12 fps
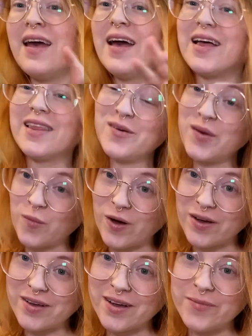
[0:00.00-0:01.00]
Hello and
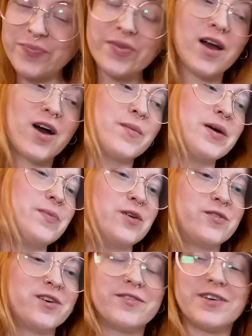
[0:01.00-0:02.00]
welcome all my
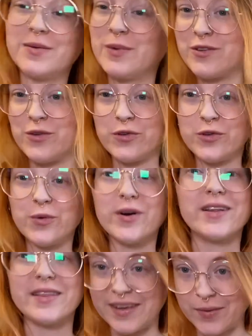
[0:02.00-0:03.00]
beautiful, vibrant souls who are
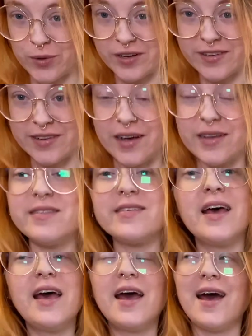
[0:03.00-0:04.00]
Libra suns,
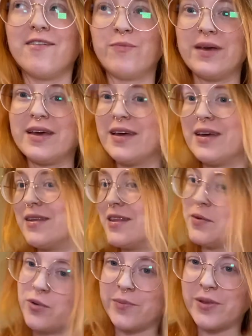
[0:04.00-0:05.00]
have big
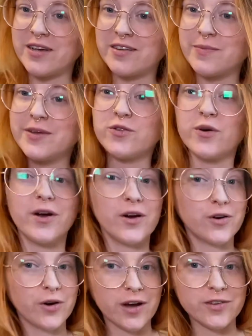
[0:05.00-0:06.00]
Libra placements, or are
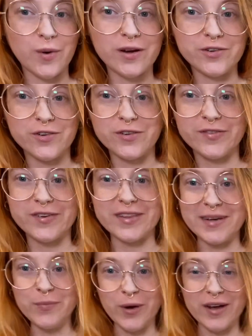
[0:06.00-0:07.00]
cross watchers for
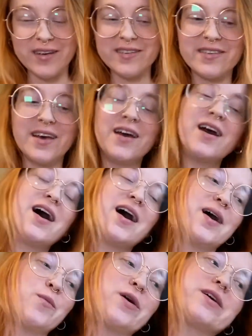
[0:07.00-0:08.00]
Libras.
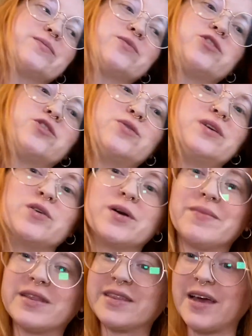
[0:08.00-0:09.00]
Welcome to your
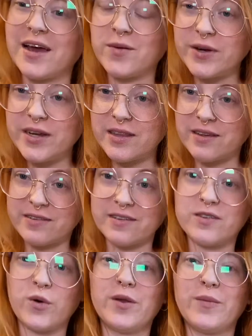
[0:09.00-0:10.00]
month ahead reading. This is
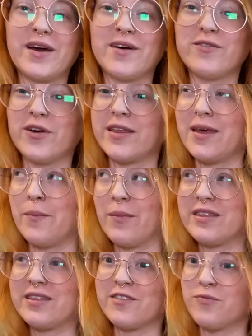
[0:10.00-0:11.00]
going to be covering the
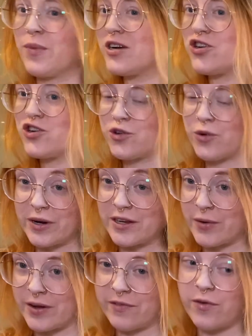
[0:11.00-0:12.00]
month of March
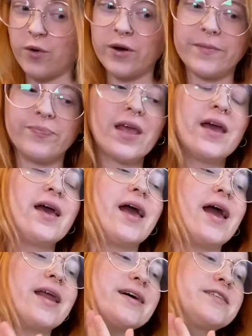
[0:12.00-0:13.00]
2024.
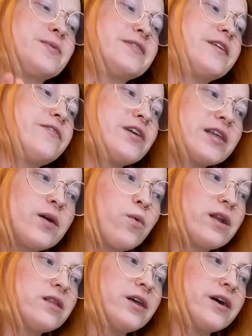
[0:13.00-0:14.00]
And I specifically
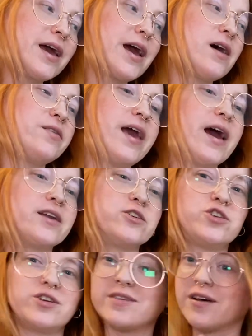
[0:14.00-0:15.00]
want to look at how the
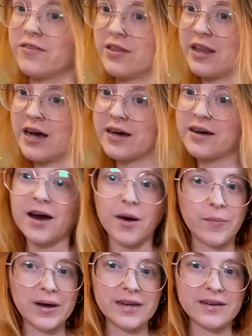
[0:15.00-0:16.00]
energies of luck,
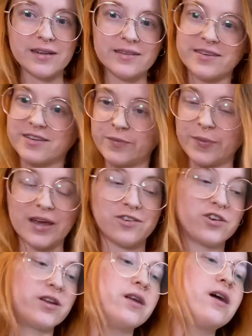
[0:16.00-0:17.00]
abundance,
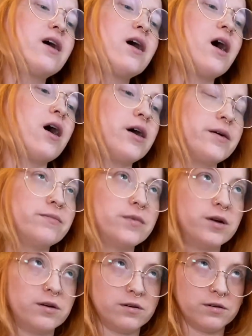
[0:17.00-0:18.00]
expansion are,
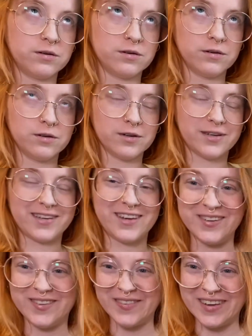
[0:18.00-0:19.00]

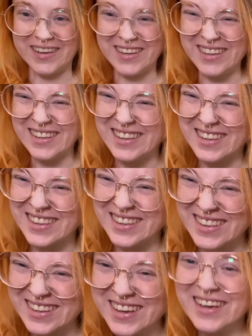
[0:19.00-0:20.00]
going
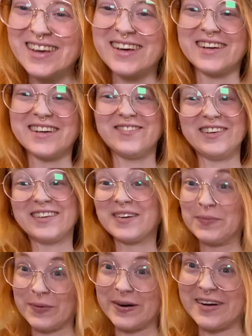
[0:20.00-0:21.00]
to be
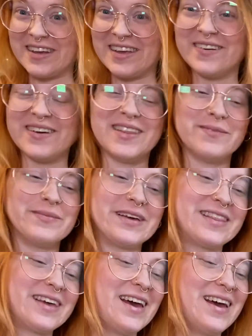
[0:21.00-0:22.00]
supporting you in the
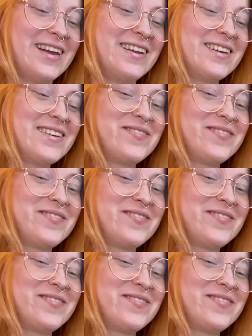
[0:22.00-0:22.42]
month ahead.